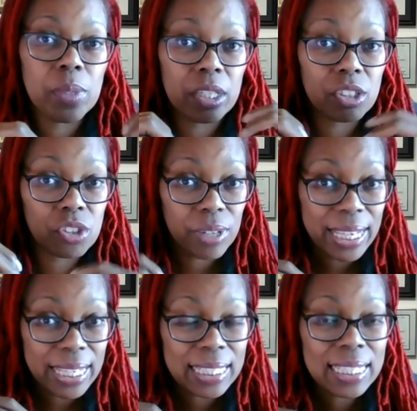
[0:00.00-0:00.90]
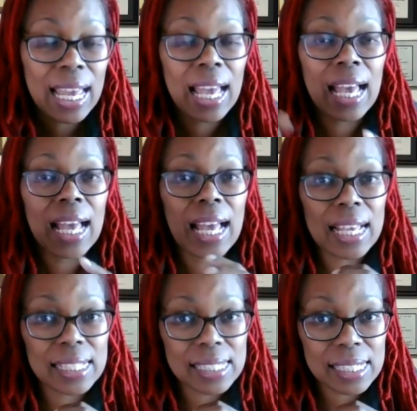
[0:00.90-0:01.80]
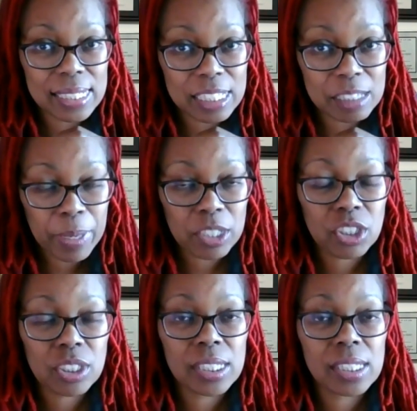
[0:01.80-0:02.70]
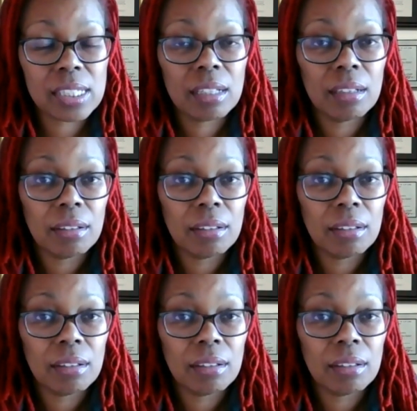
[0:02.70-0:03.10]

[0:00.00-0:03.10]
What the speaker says: We are trained as specialists